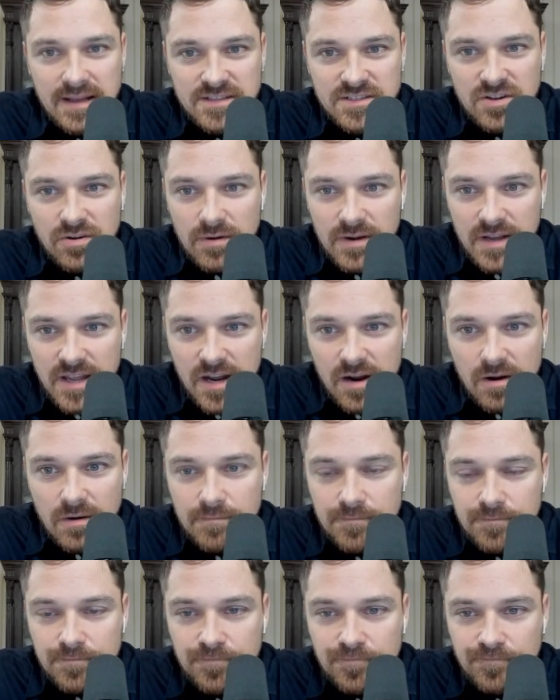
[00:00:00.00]
go on here.
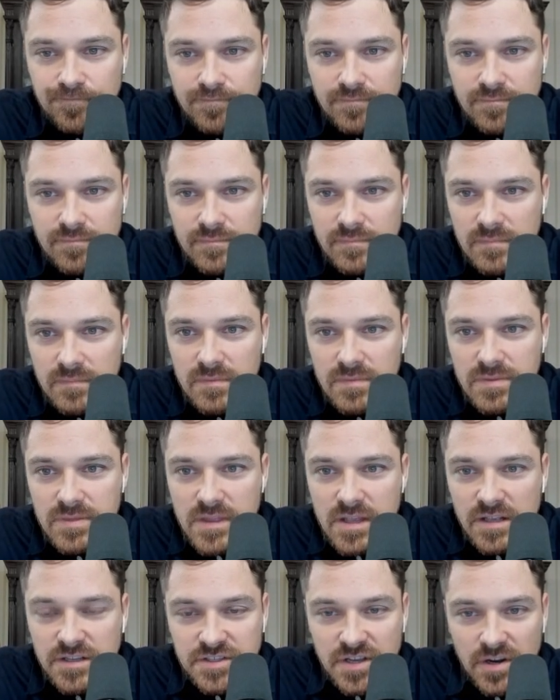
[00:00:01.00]

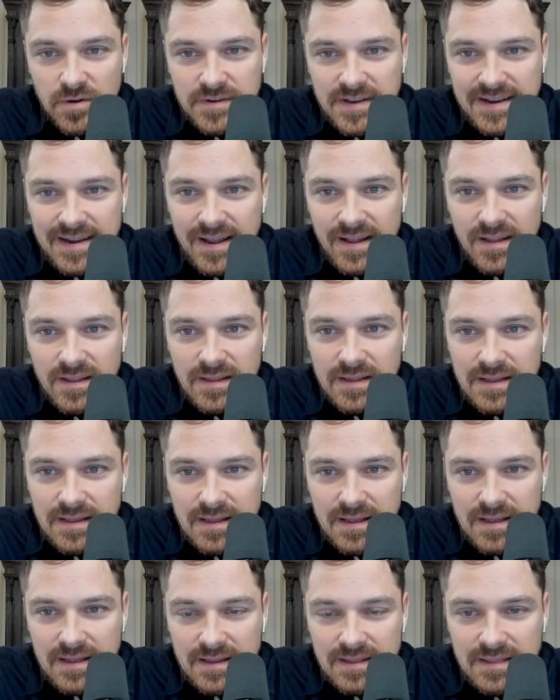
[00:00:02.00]
So Danielle
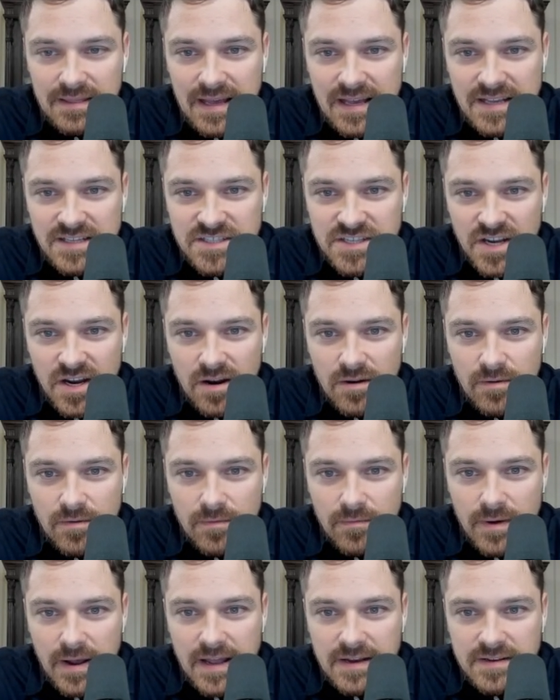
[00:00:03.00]
Lazier,
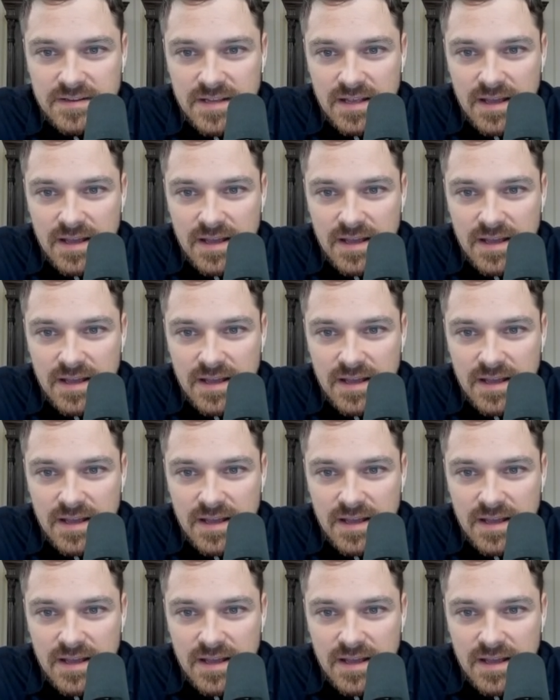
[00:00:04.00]
right?